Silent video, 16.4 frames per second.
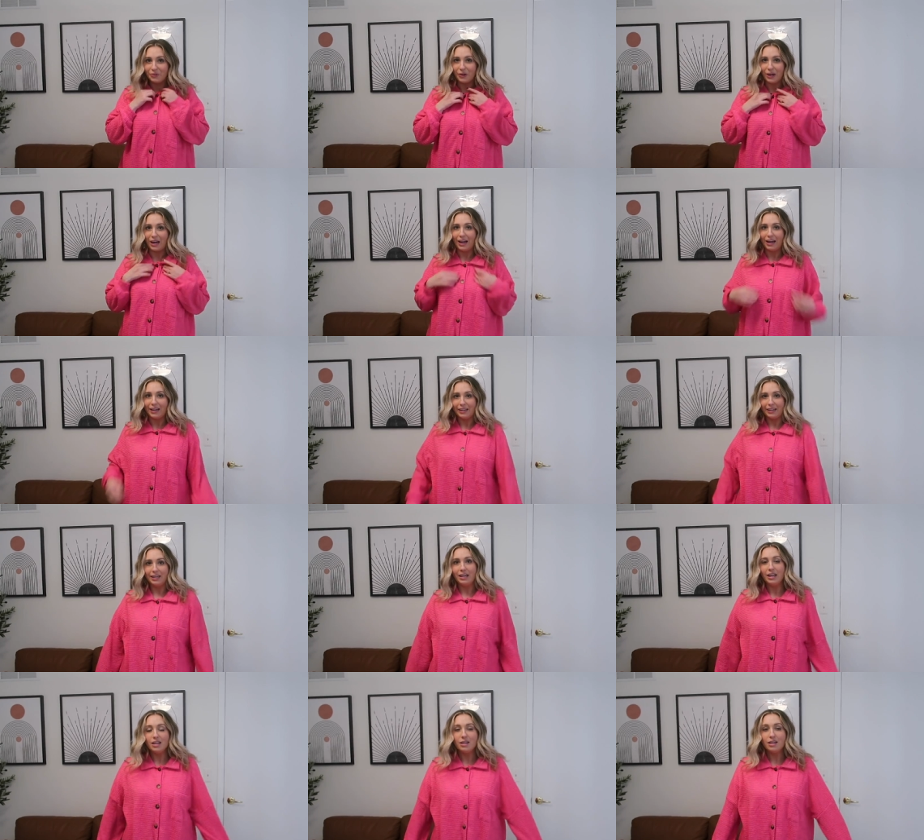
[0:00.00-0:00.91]
I
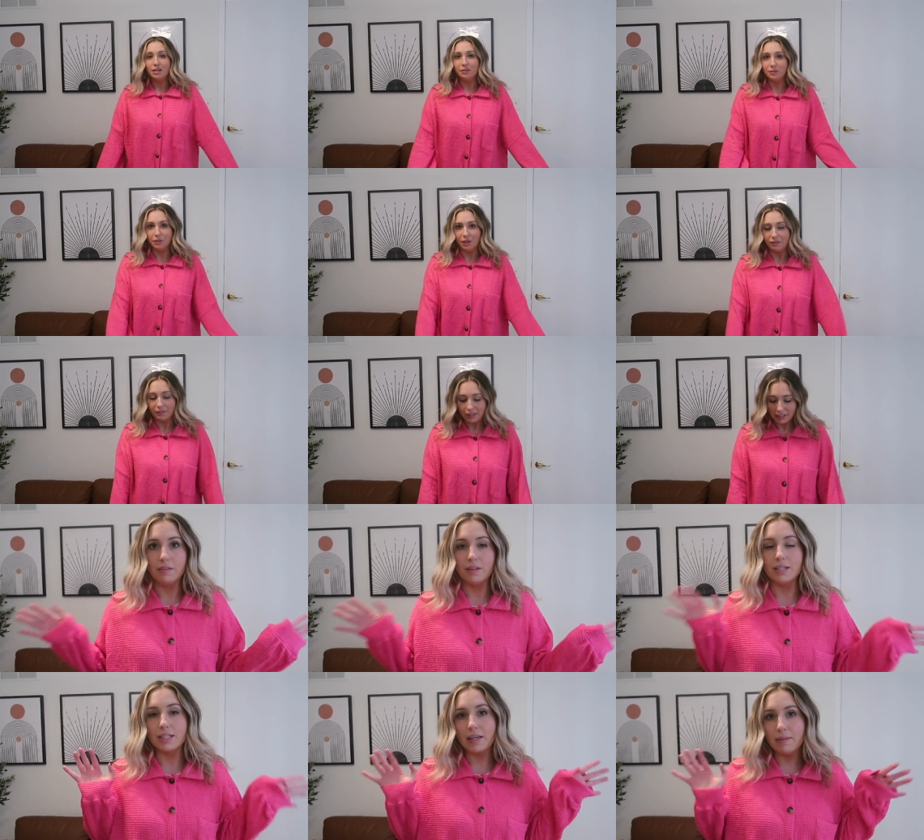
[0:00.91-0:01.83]
love it.
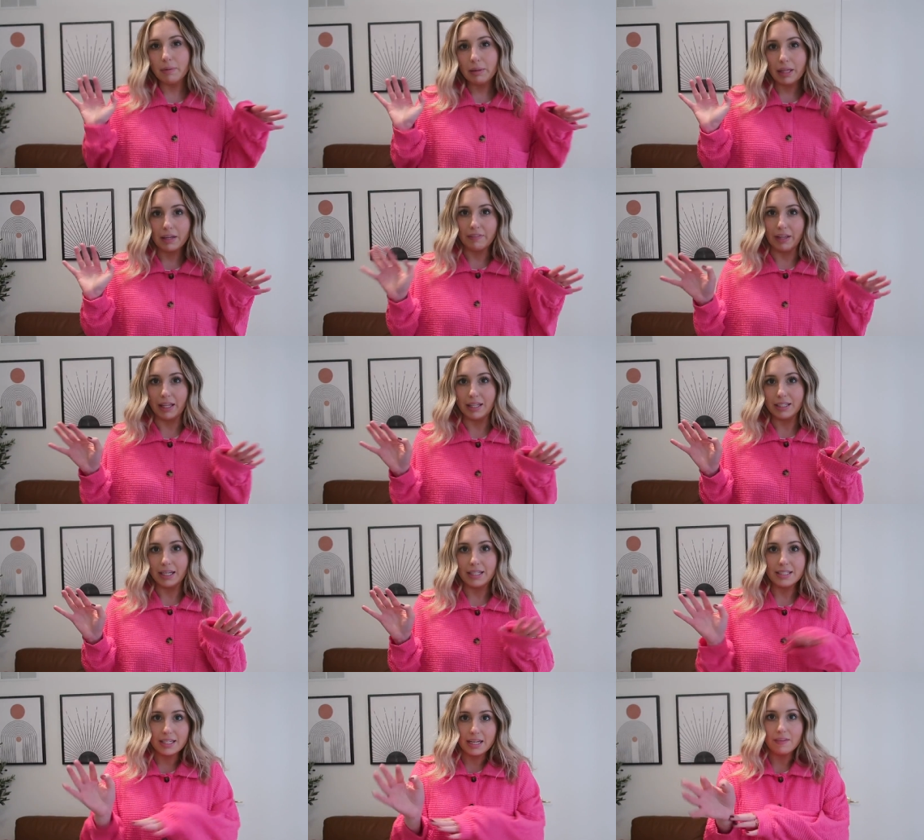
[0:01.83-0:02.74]
This is giving me like
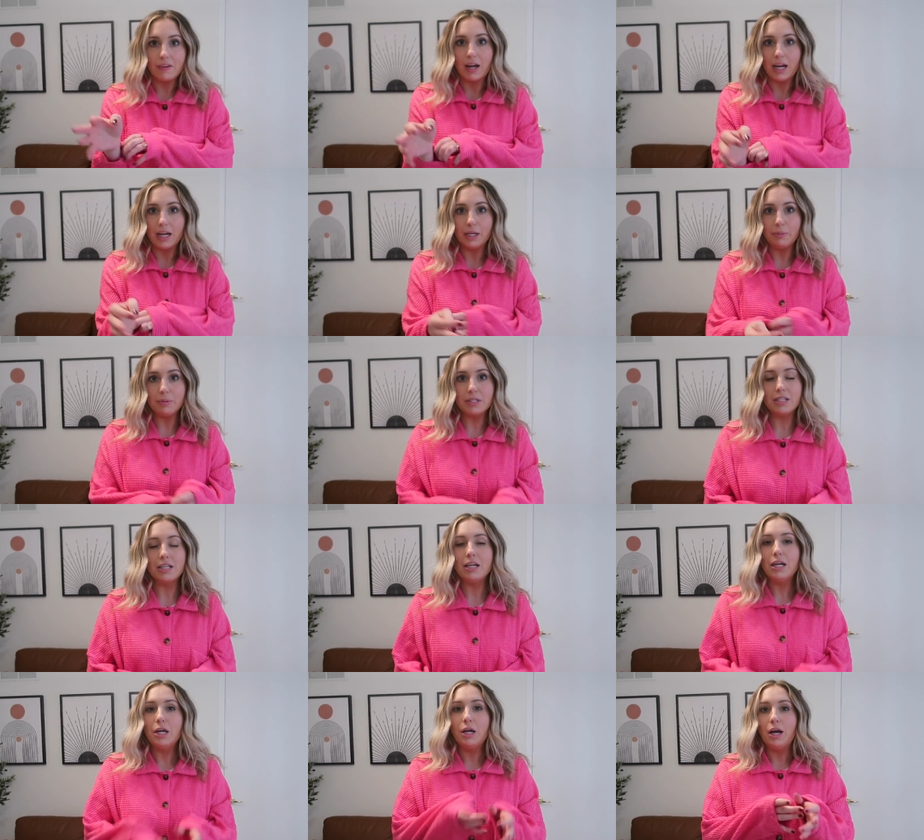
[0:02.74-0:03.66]
Valentine's Day vibes.
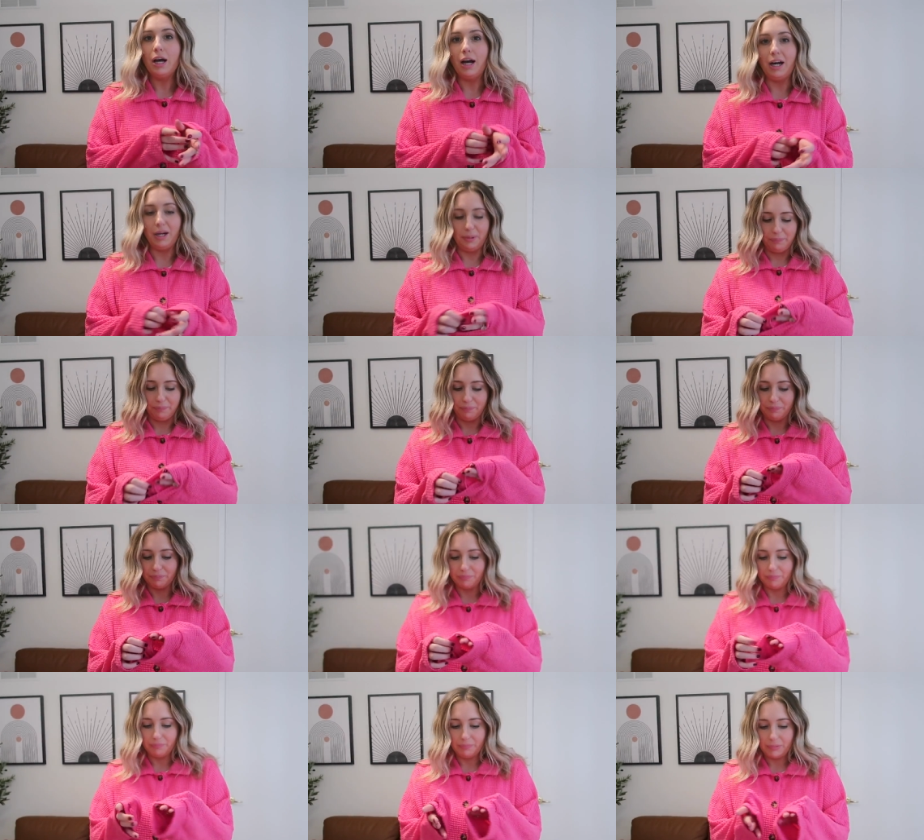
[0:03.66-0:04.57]
Um,
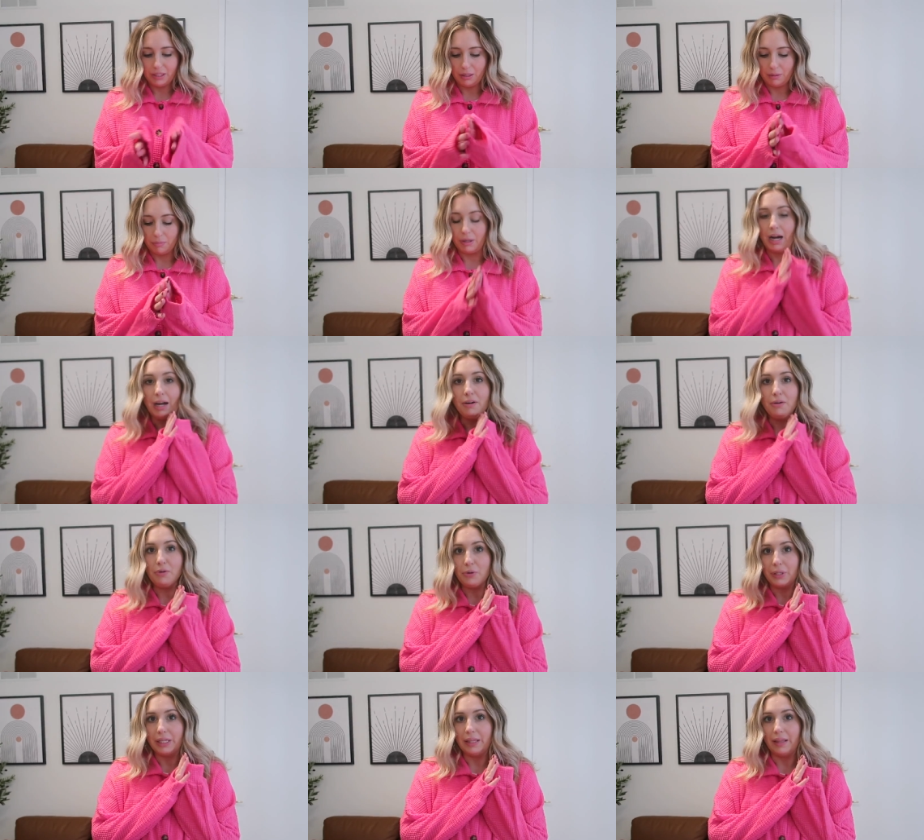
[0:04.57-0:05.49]
but I
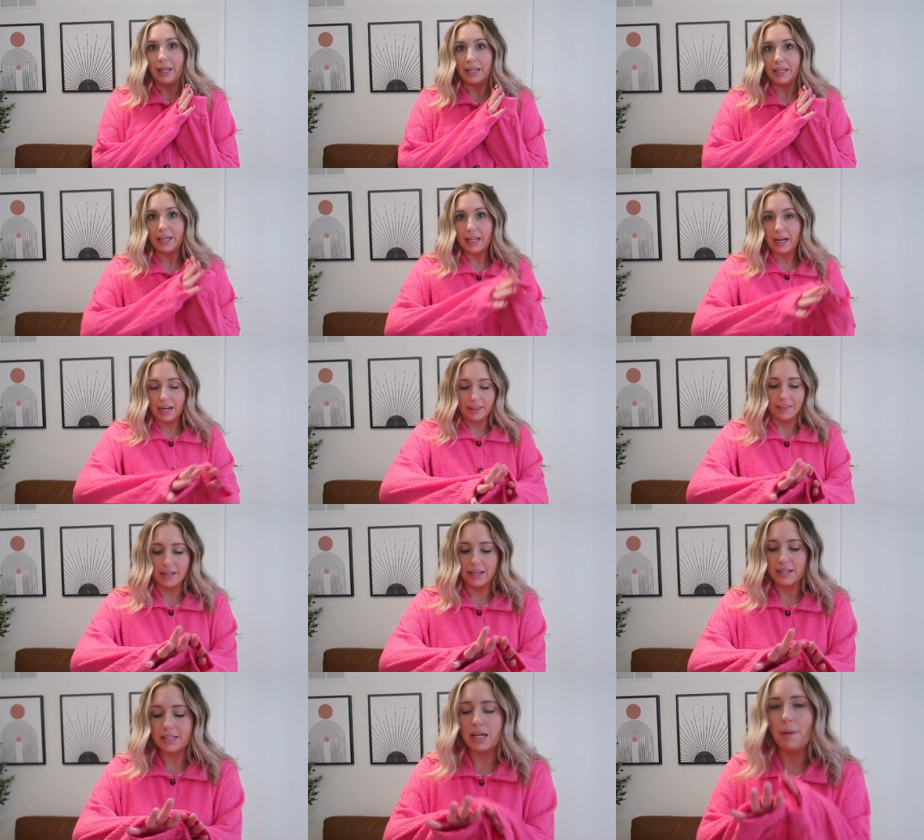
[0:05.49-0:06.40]
really like it. I
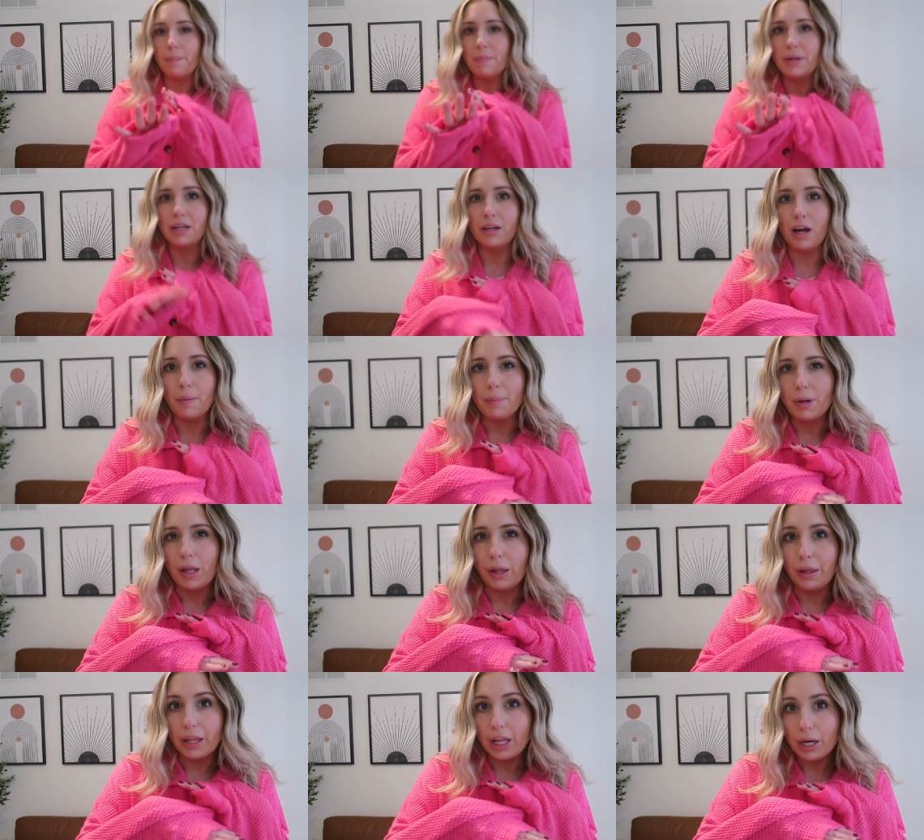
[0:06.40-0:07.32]
think it's coming up a
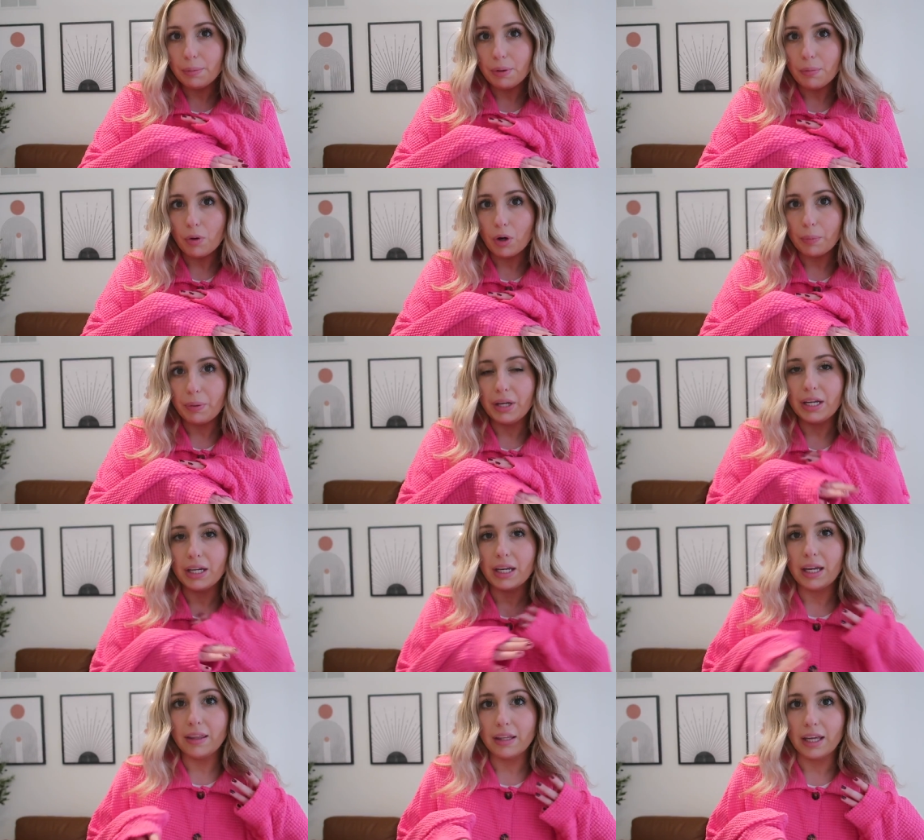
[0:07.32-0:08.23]
little bit more
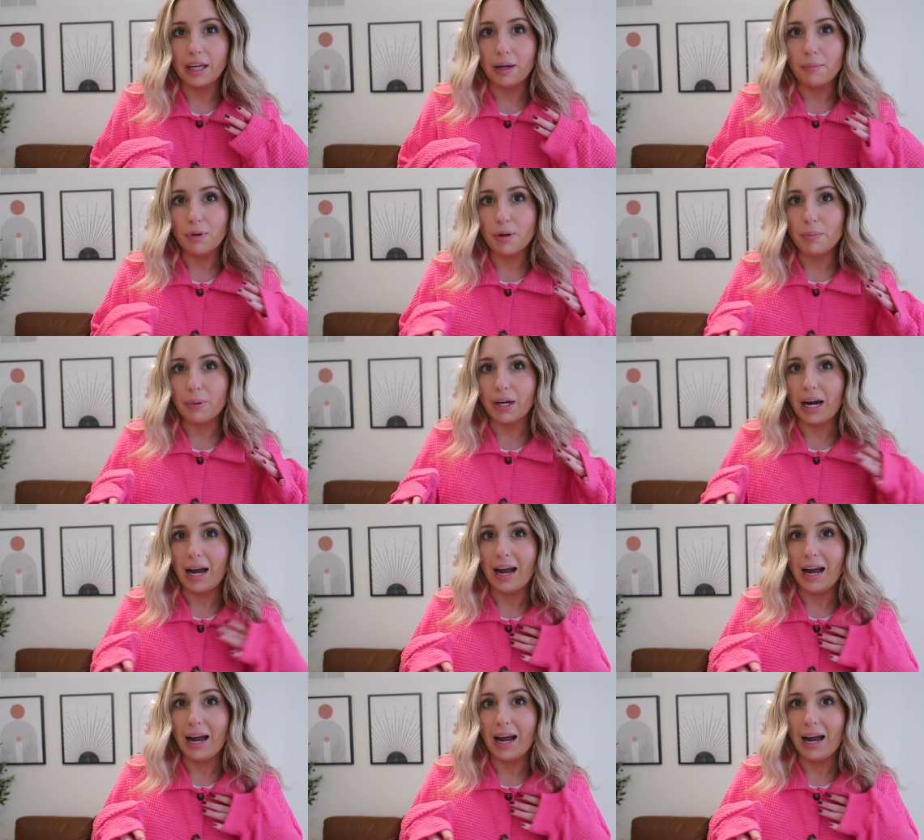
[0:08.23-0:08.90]
pink in the camera, but